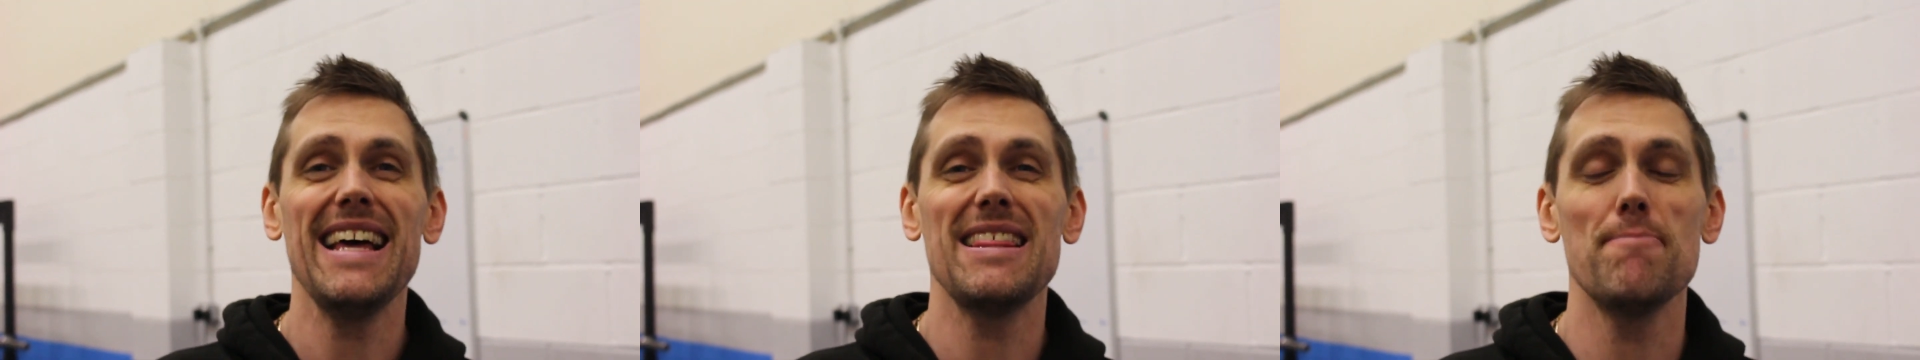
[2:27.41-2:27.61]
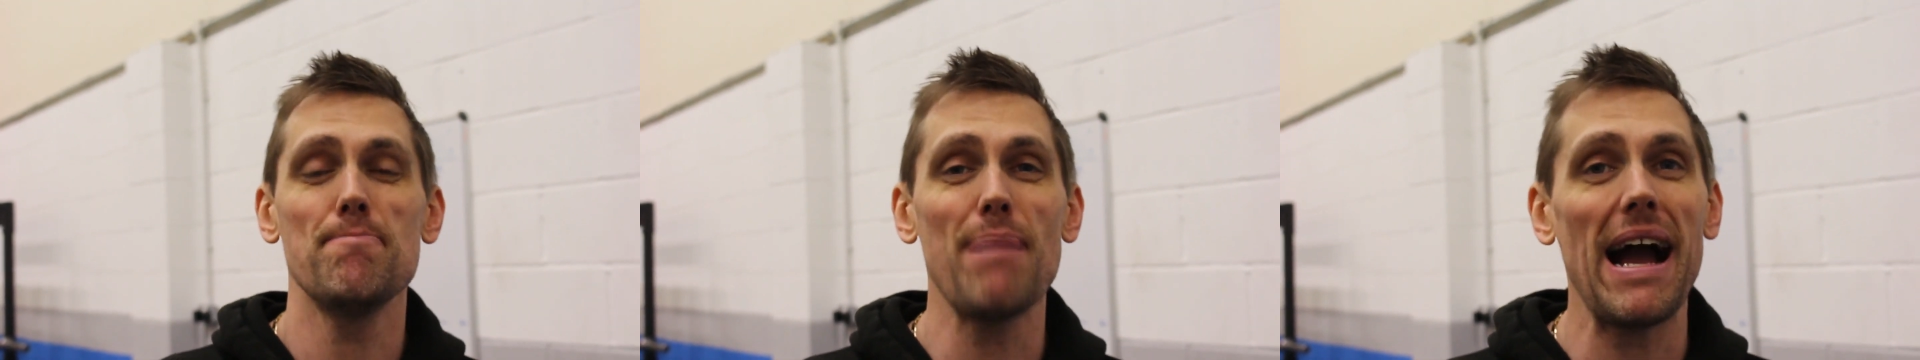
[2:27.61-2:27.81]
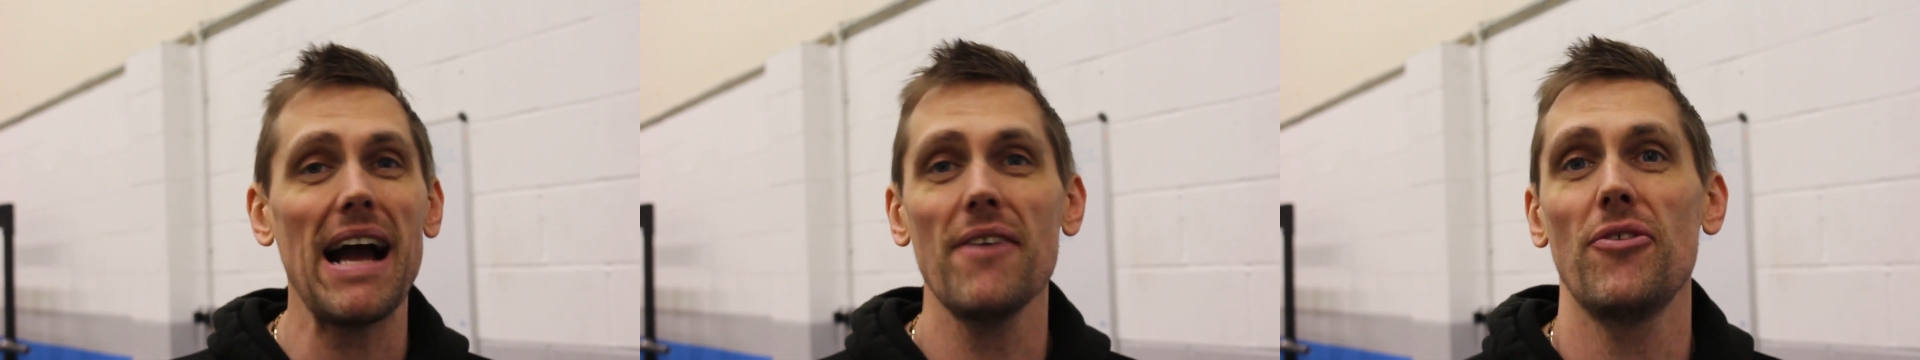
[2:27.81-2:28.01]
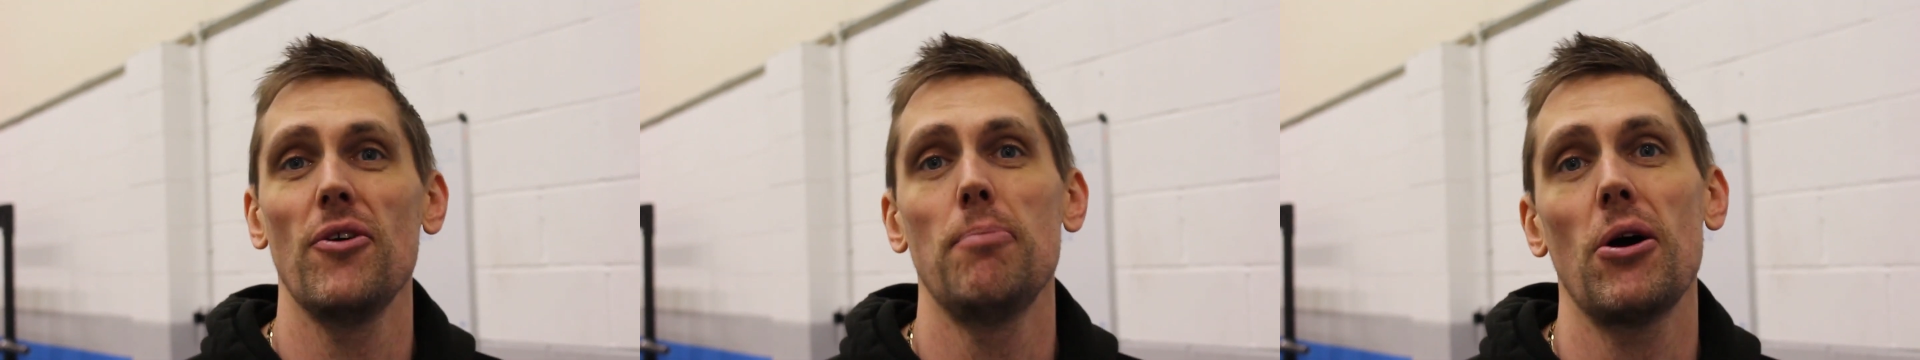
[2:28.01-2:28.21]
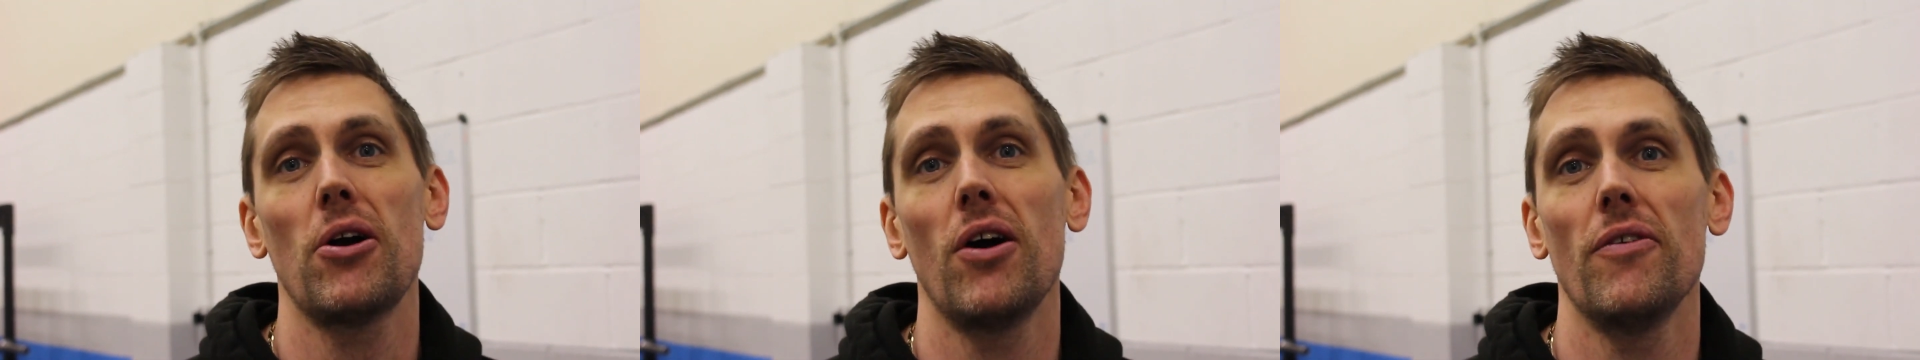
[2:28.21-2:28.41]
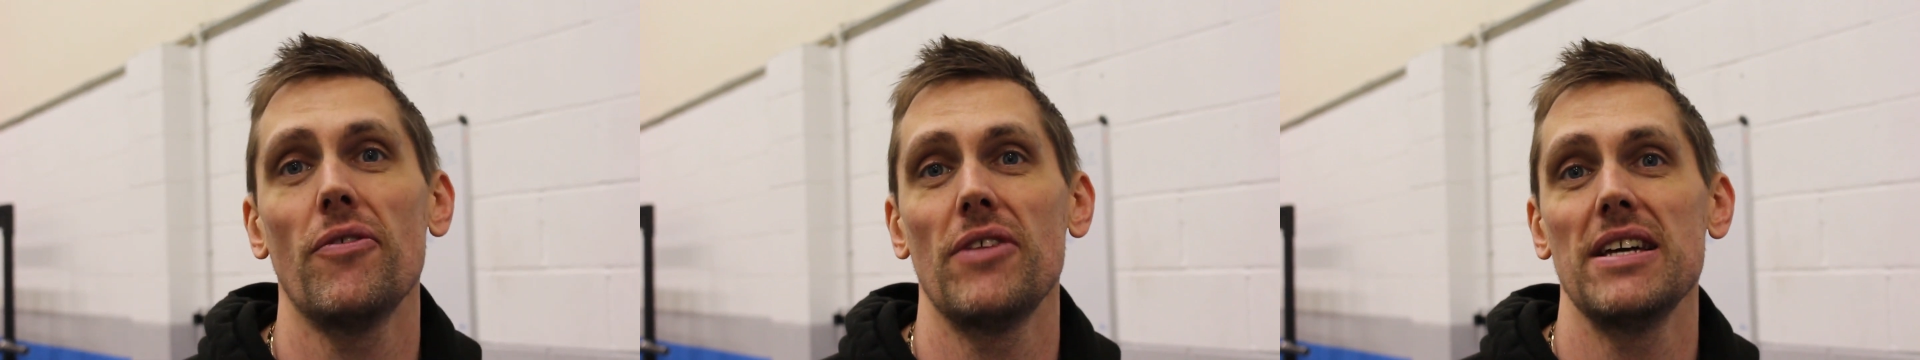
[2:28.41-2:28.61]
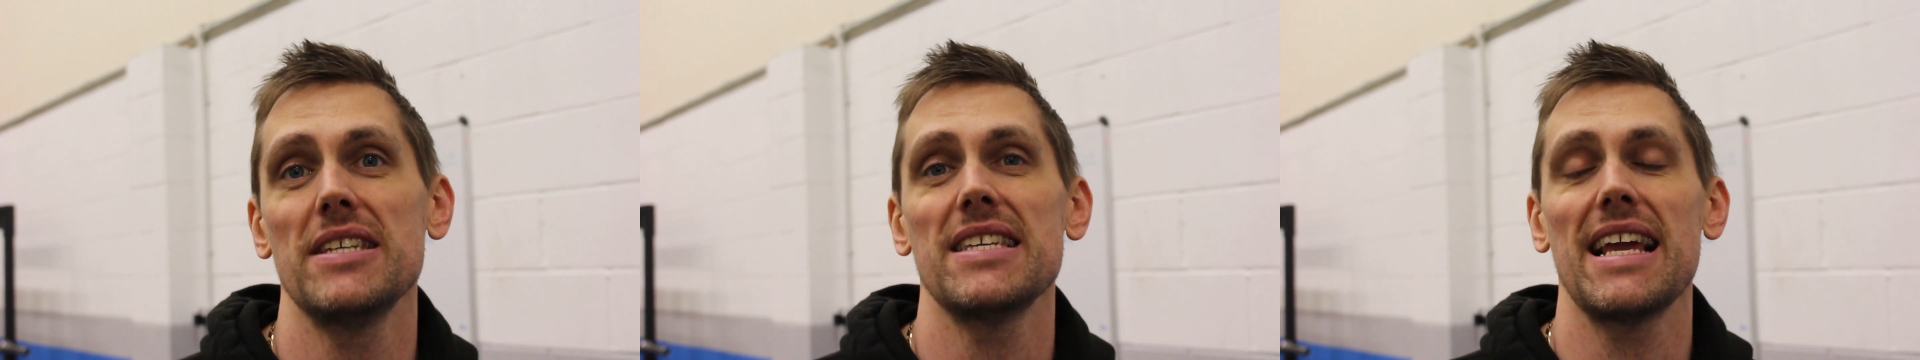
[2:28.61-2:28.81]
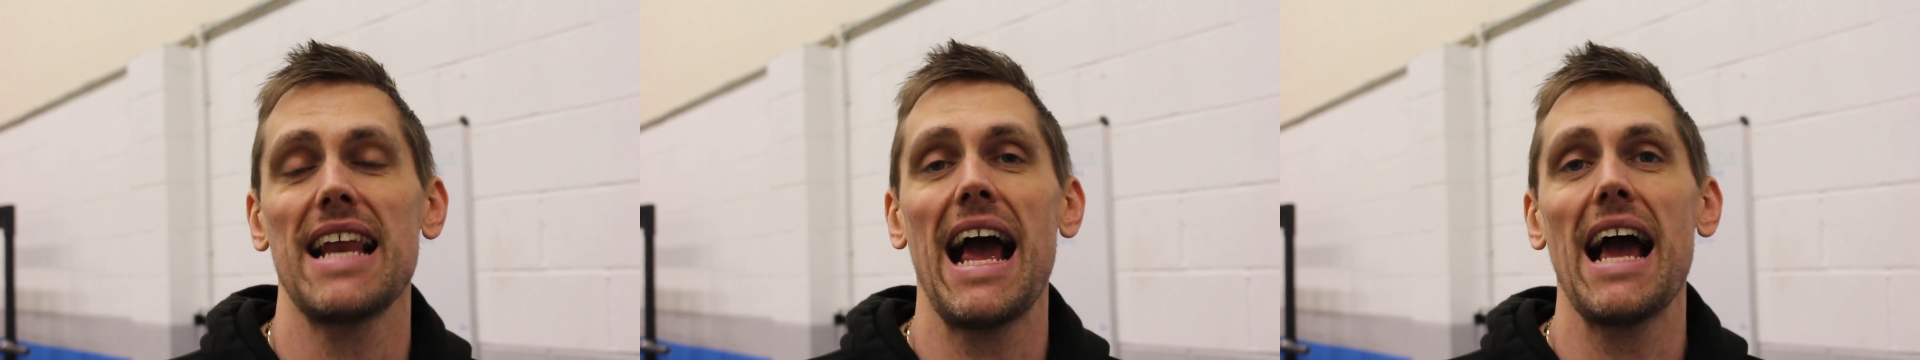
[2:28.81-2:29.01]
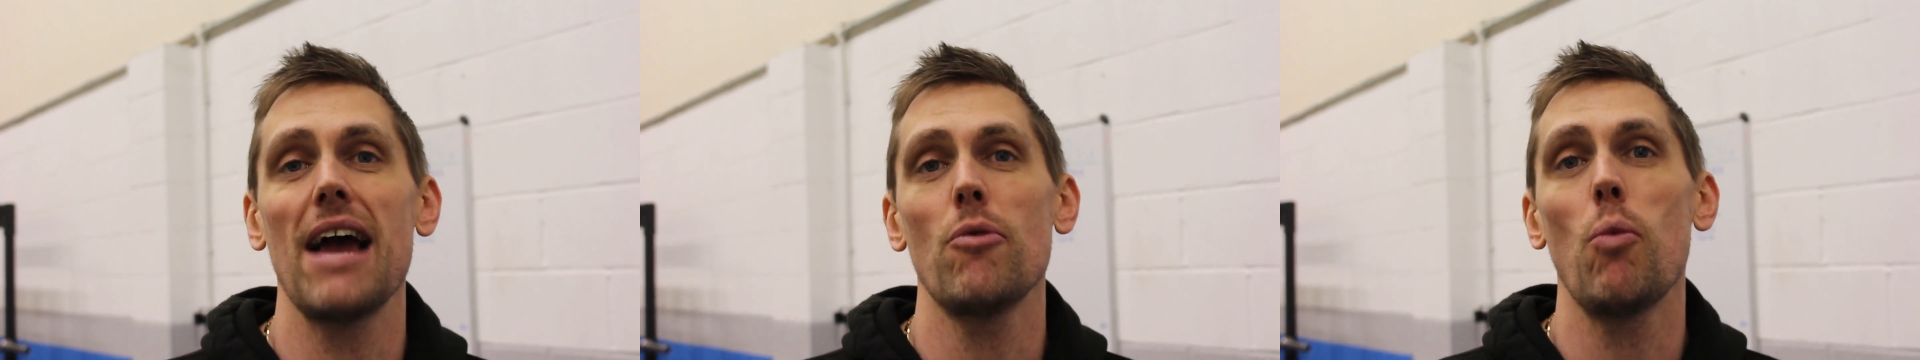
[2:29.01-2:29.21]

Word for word: the bang for buck off this and how